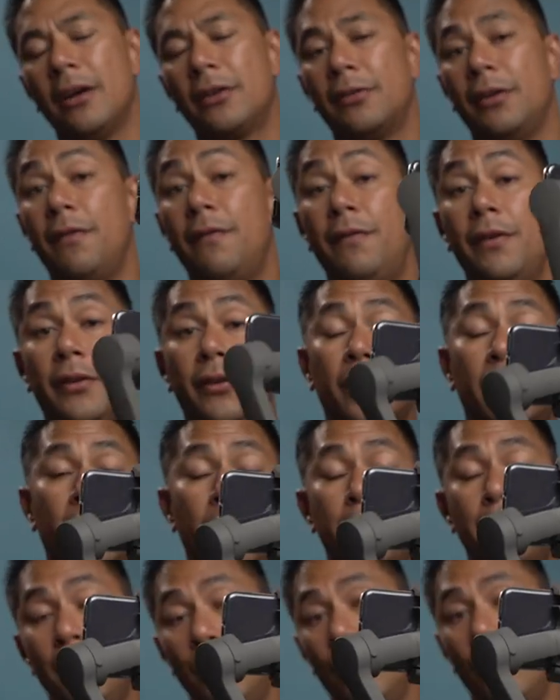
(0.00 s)
actually
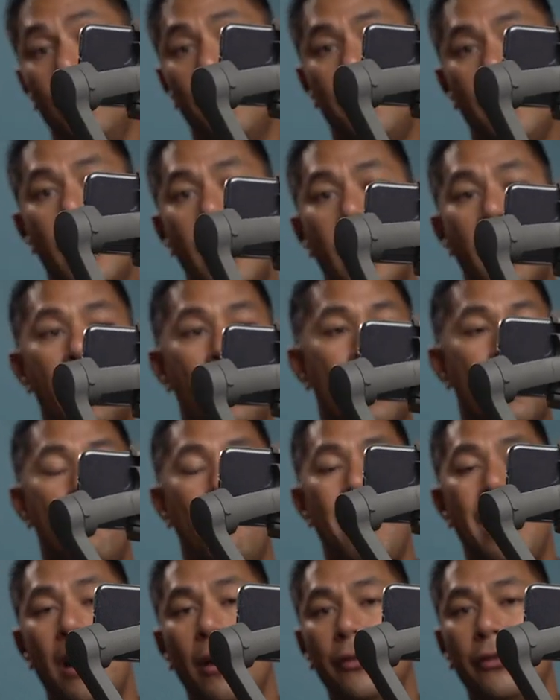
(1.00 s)
physically move the
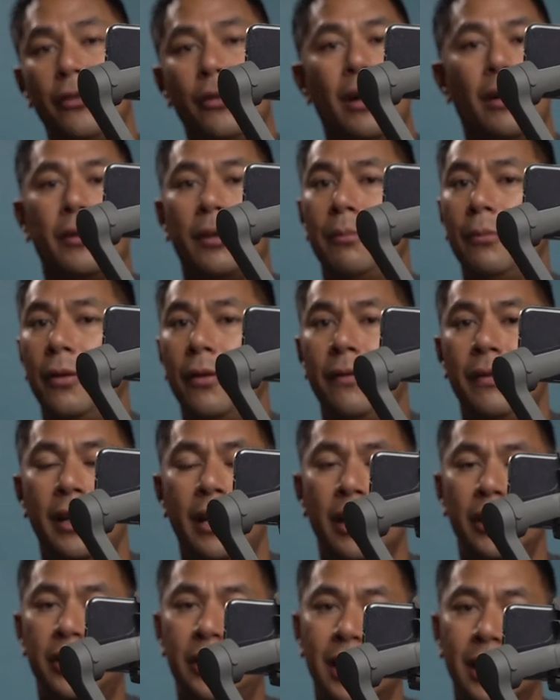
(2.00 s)
mount, you don't have to move
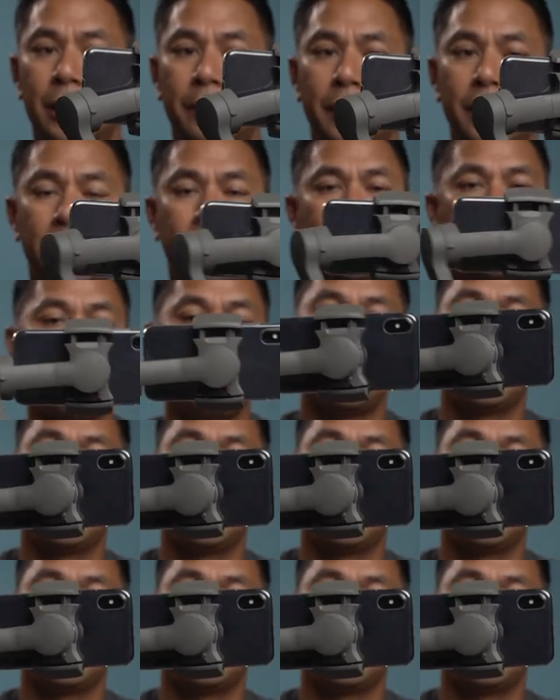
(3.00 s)
any adjustments.